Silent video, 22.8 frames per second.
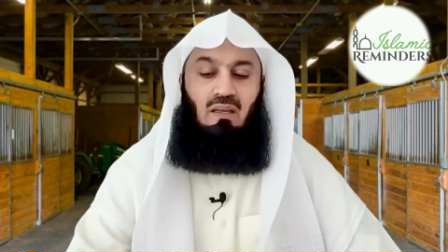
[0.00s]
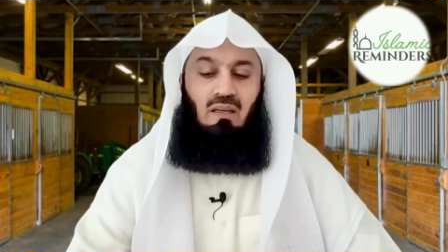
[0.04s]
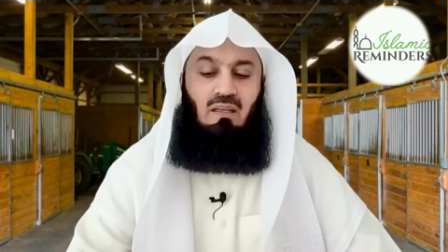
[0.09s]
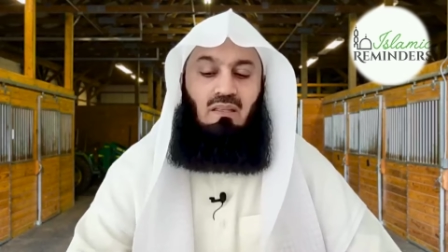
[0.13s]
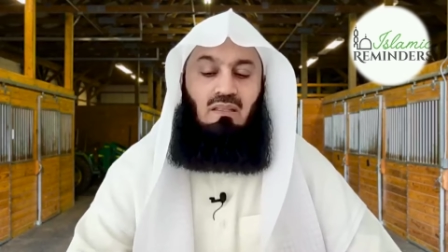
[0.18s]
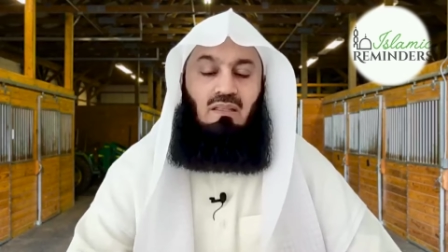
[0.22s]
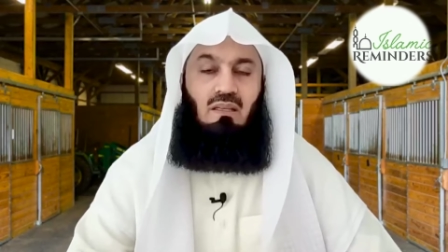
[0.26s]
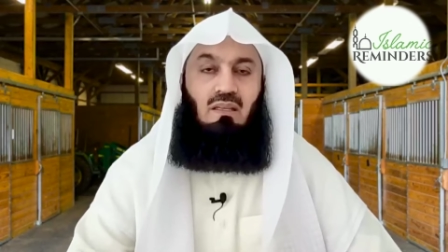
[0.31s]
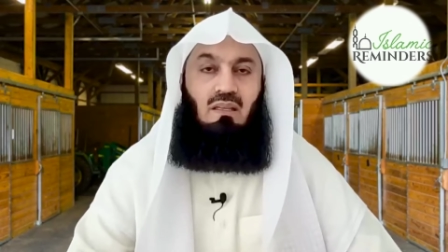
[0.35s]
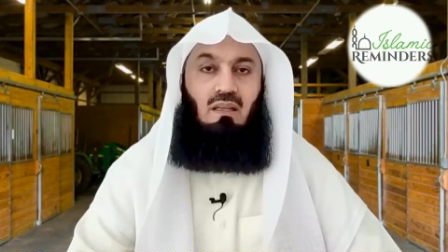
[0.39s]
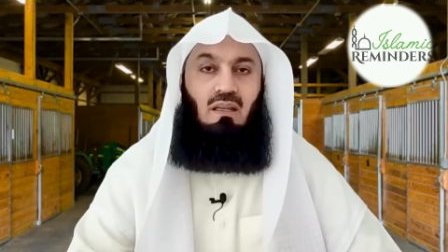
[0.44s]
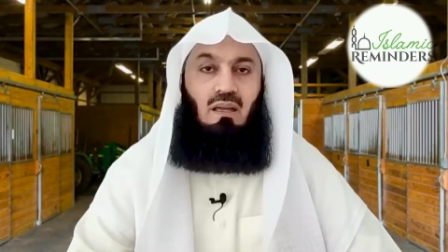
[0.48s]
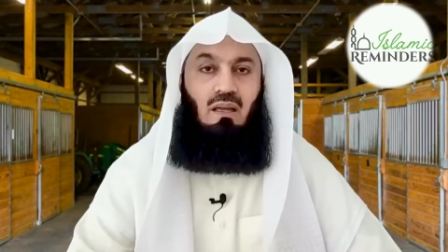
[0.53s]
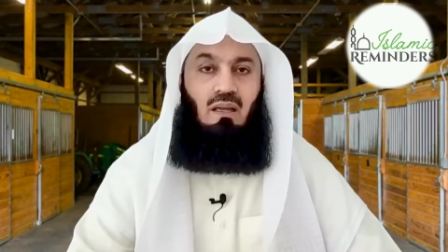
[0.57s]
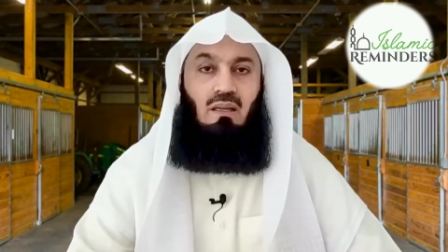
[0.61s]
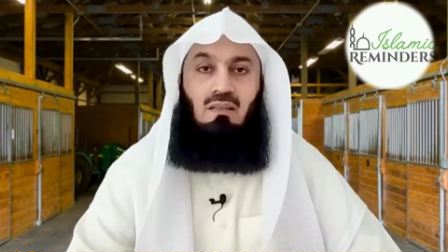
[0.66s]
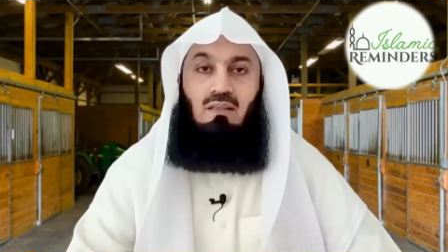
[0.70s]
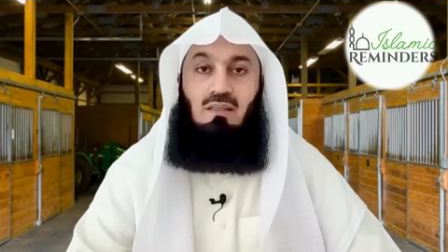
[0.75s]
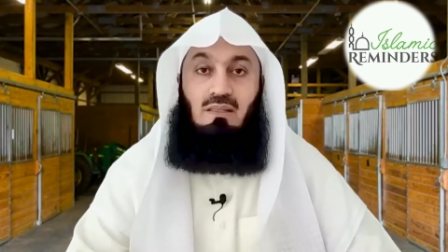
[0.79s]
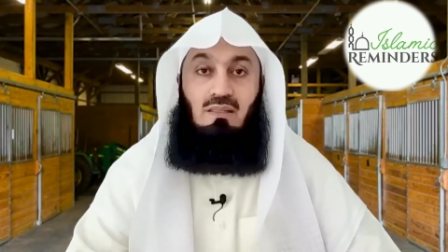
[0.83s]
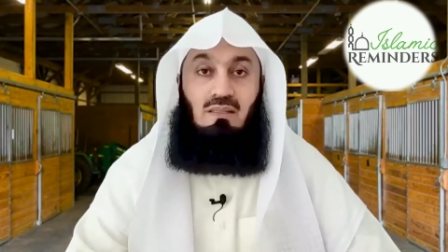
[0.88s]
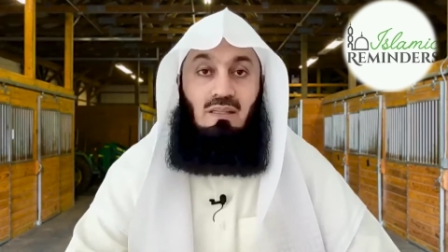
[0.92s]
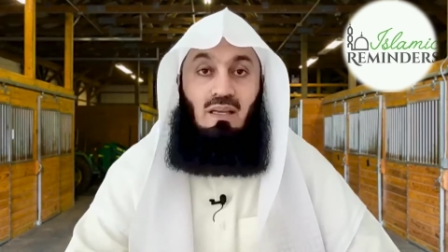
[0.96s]
He said,
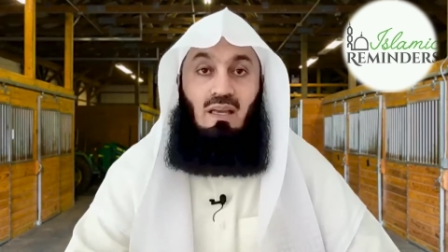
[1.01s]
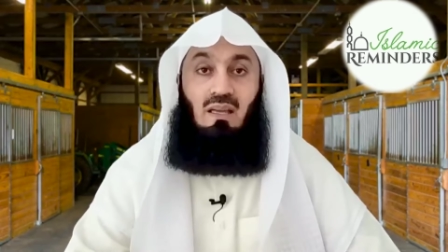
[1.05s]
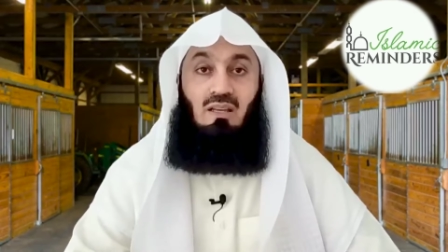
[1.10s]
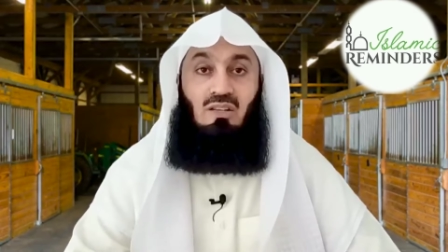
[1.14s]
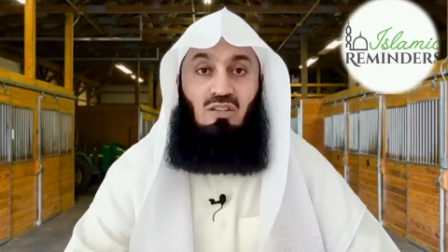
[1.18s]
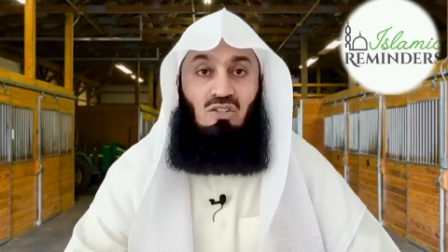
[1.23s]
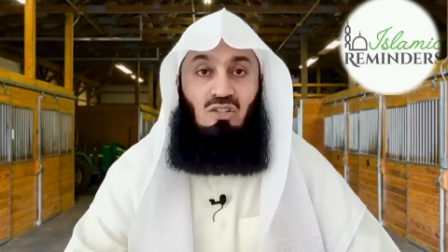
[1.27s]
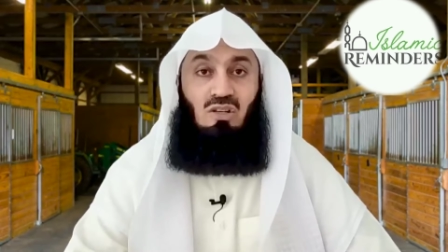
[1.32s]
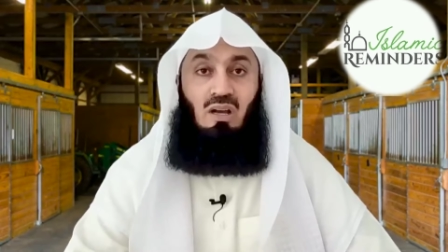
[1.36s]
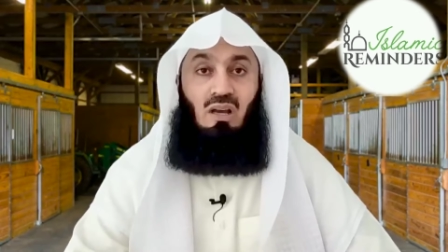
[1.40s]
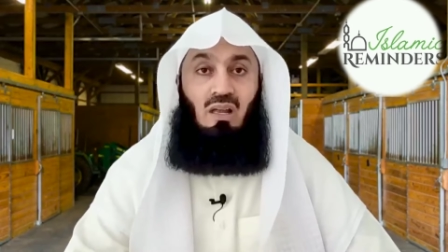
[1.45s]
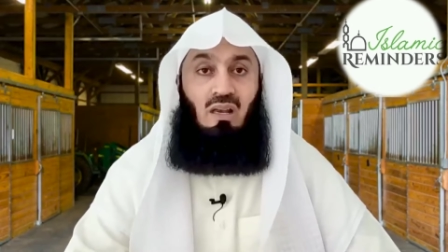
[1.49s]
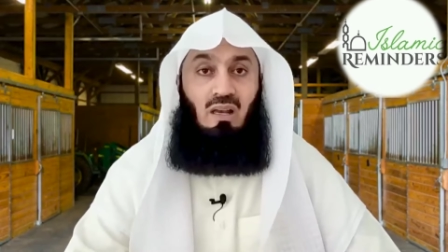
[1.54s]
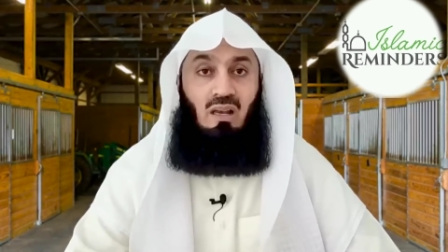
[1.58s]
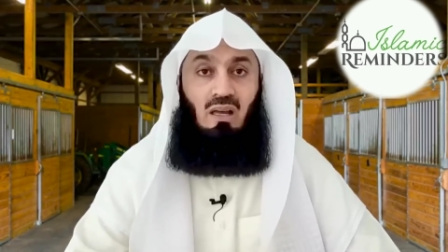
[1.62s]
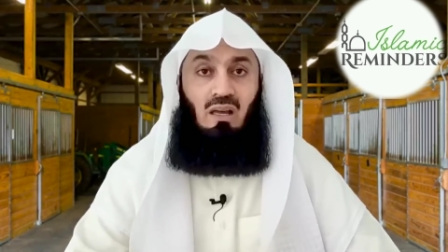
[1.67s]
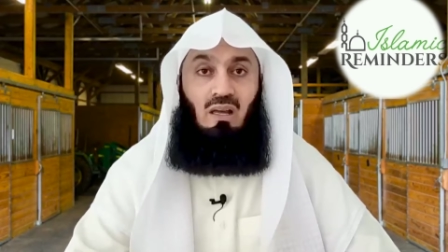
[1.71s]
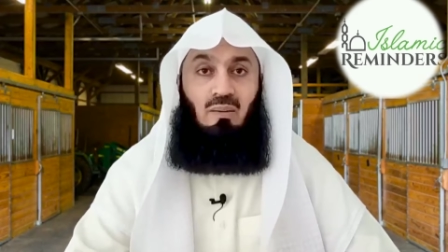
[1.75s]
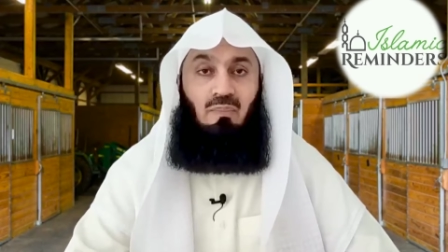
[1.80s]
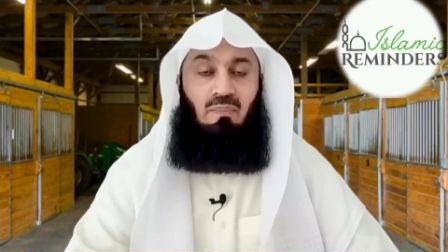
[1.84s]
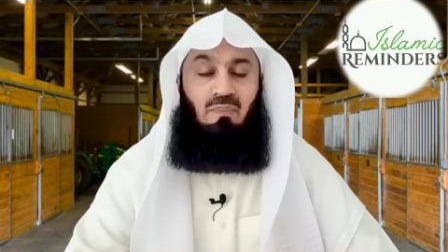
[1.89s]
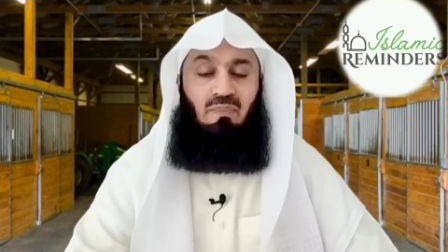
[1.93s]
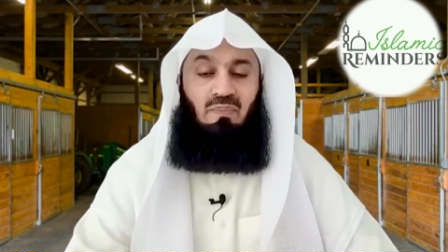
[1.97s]
just say
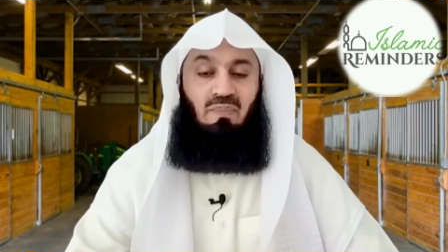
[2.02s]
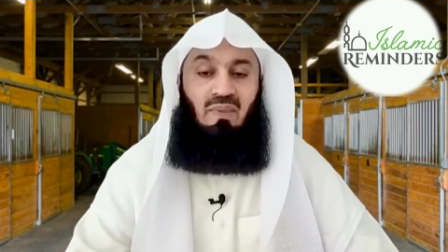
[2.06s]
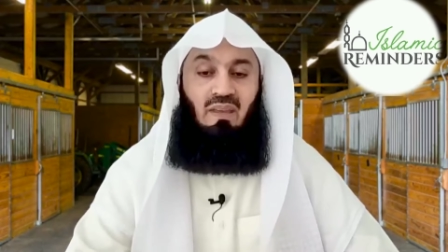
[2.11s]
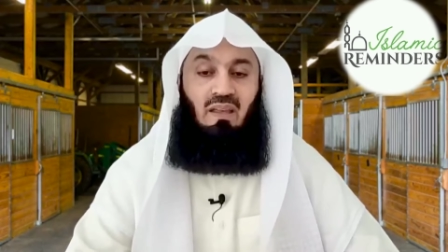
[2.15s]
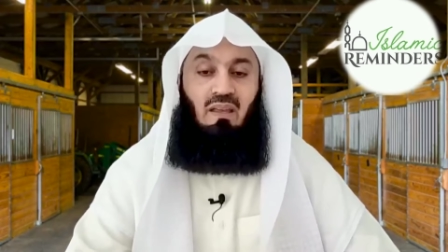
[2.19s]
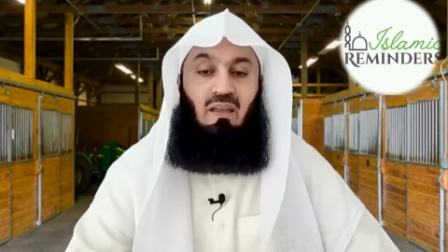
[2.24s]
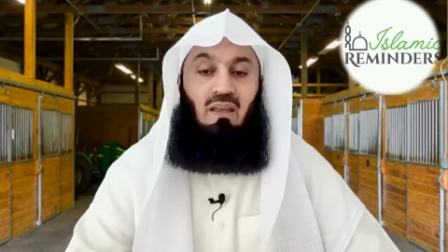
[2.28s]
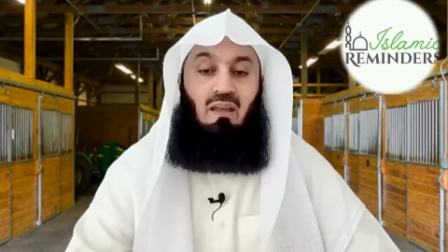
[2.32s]
inshallah.